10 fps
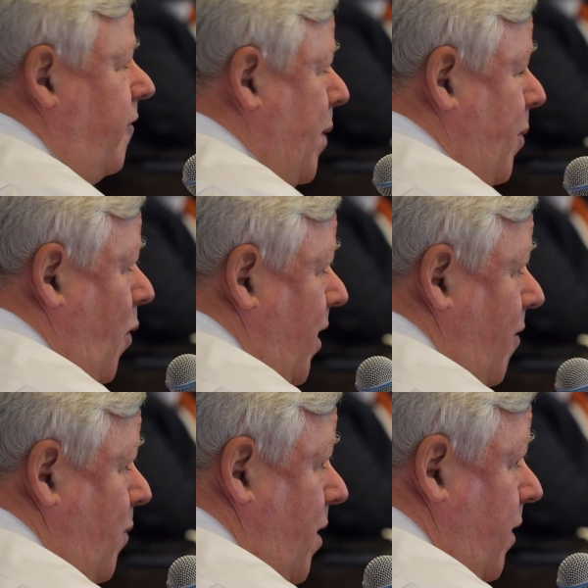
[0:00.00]
If people
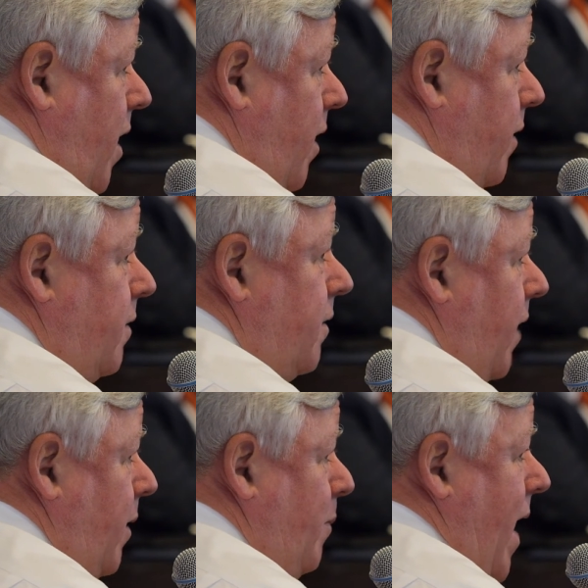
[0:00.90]
want to give me their
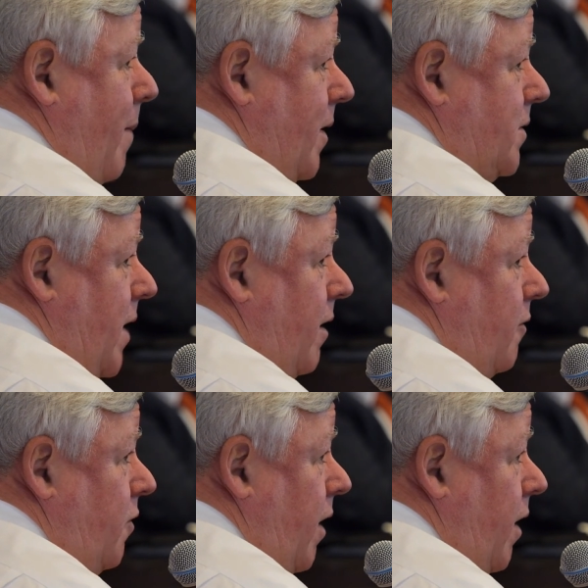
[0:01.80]
card, I'd be happy to send it